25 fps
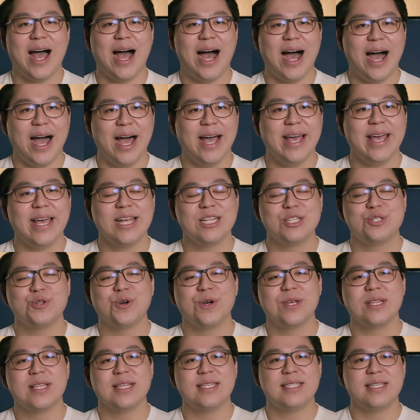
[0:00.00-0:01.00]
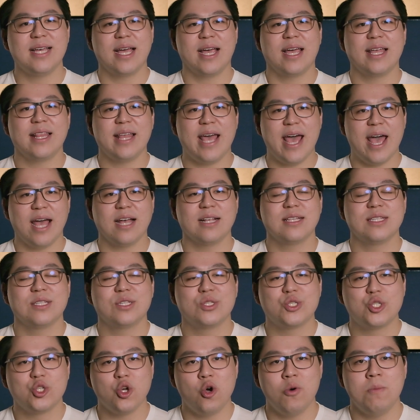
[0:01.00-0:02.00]
I enjoyed the second act
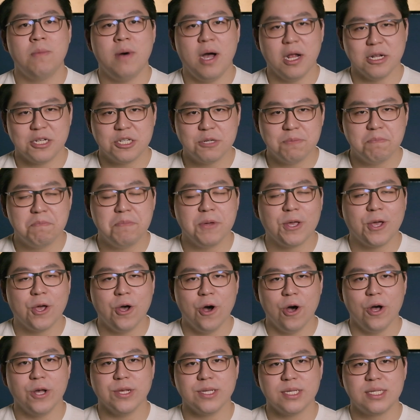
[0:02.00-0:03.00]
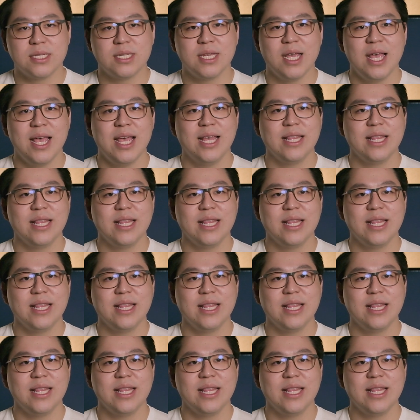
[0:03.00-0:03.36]
so much because